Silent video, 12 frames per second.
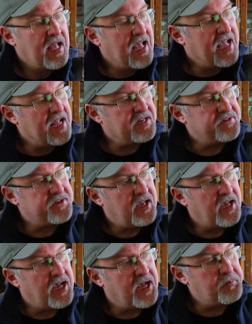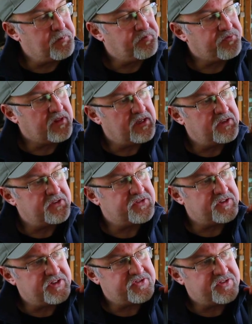And so
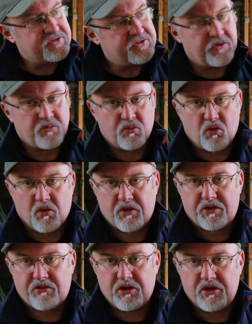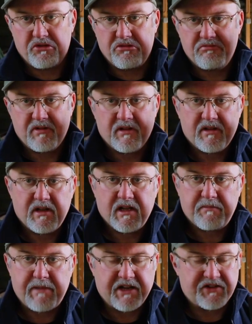just to sort of walk through
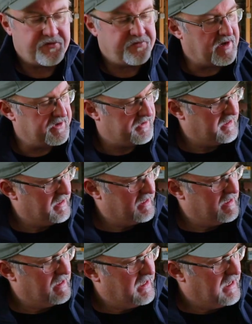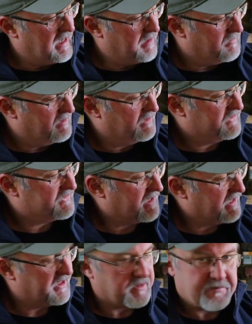back to front,
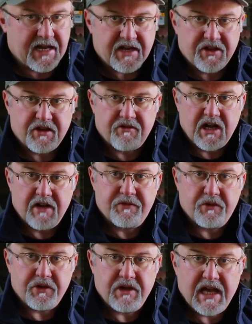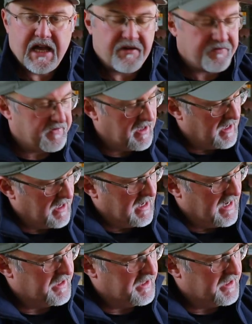starting at the back of the rifle, you have an